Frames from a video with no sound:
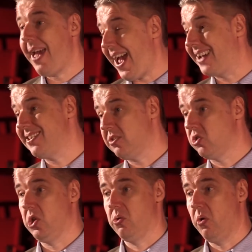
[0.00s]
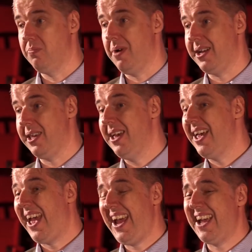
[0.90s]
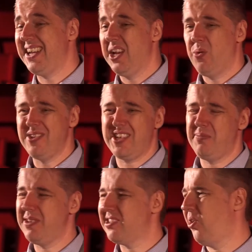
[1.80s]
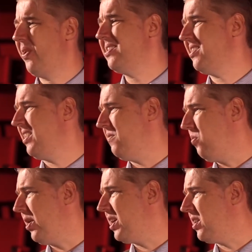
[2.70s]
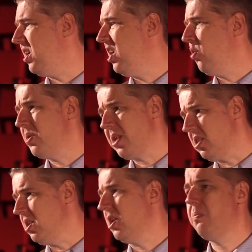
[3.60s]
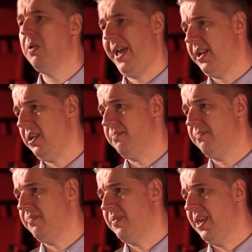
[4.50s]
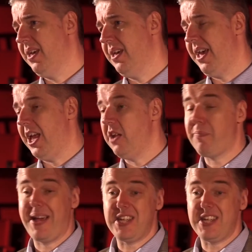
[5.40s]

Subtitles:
access to your own money, and ones that can be so easily avoided with a little planning. And if by